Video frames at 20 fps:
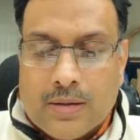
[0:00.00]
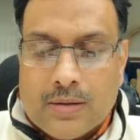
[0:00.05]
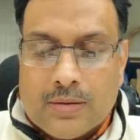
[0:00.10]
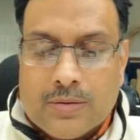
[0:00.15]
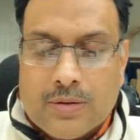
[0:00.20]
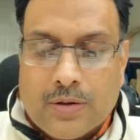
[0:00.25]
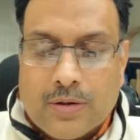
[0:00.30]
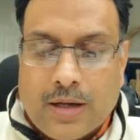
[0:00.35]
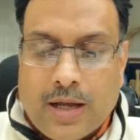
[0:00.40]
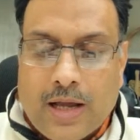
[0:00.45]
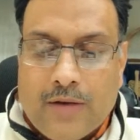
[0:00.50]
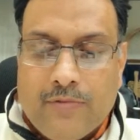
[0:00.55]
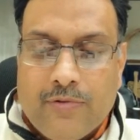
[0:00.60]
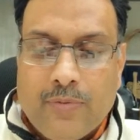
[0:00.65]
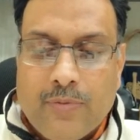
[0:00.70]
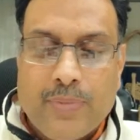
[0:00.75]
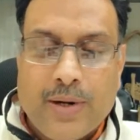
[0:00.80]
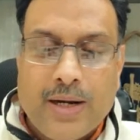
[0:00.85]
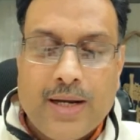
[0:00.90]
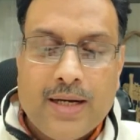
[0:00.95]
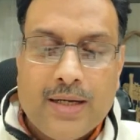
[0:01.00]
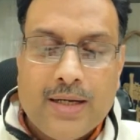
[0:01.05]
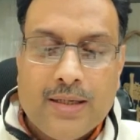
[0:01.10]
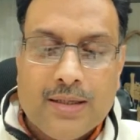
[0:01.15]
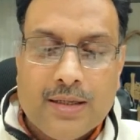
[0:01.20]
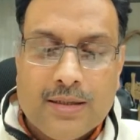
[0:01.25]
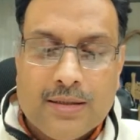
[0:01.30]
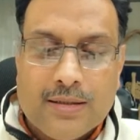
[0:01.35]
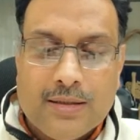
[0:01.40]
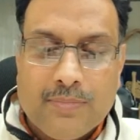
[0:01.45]
So can we predict
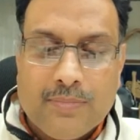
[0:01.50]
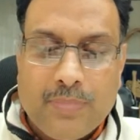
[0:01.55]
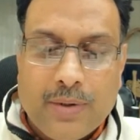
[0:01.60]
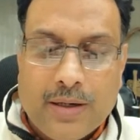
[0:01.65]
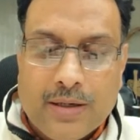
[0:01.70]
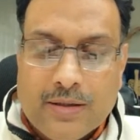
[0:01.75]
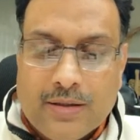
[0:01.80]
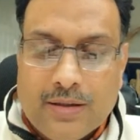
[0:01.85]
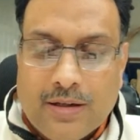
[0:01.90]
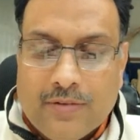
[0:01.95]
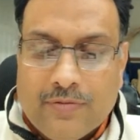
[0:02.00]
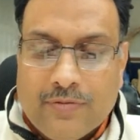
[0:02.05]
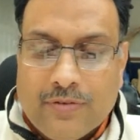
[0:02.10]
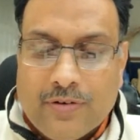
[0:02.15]
that the particular